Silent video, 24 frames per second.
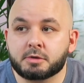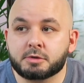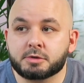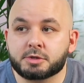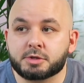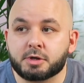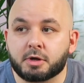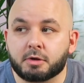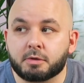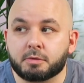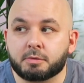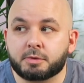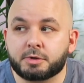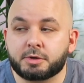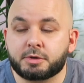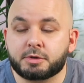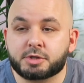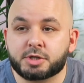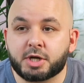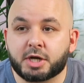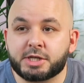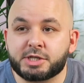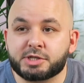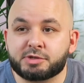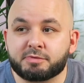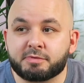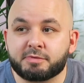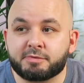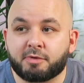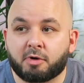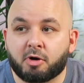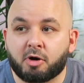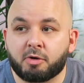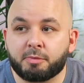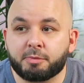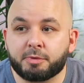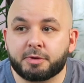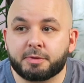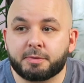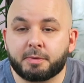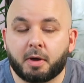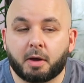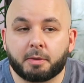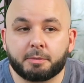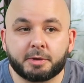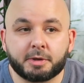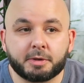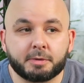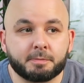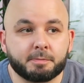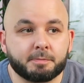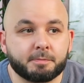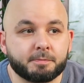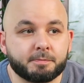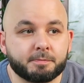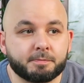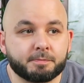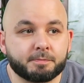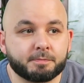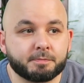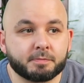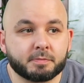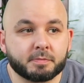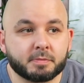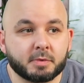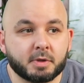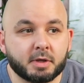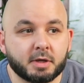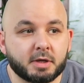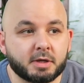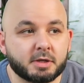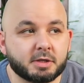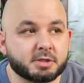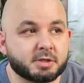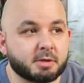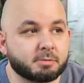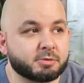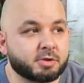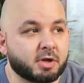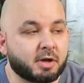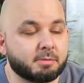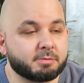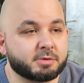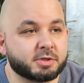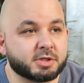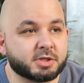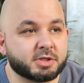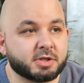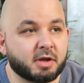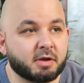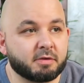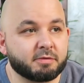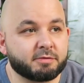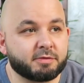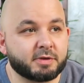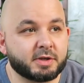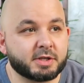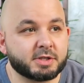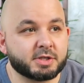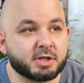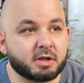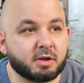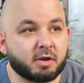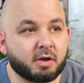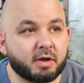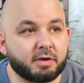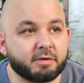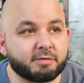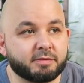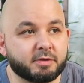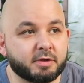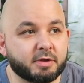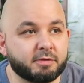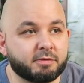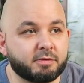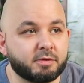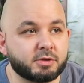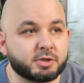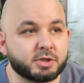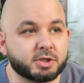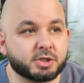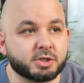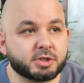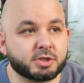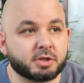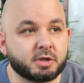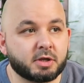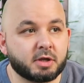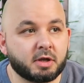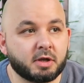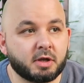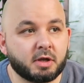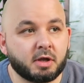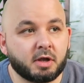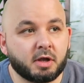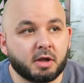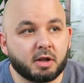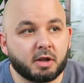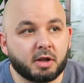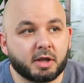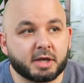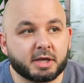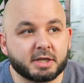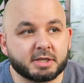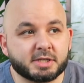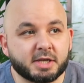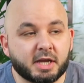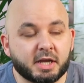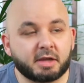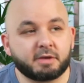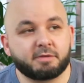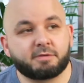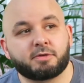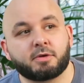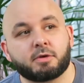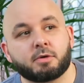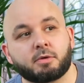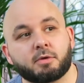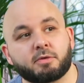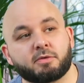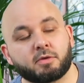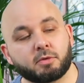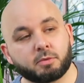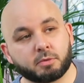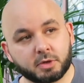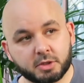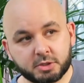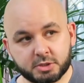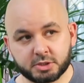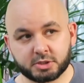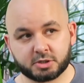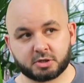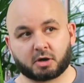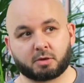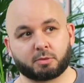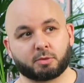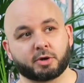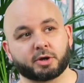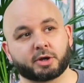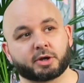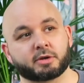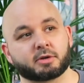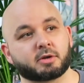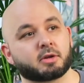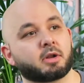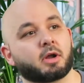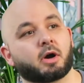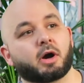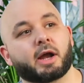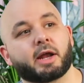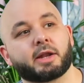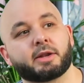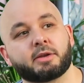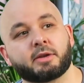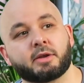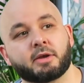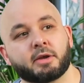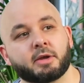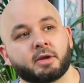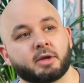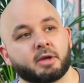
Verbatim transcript: So when you change your environment, I mean, sometimes there's certain things in life that if you just, like I say, if you wanted to start working online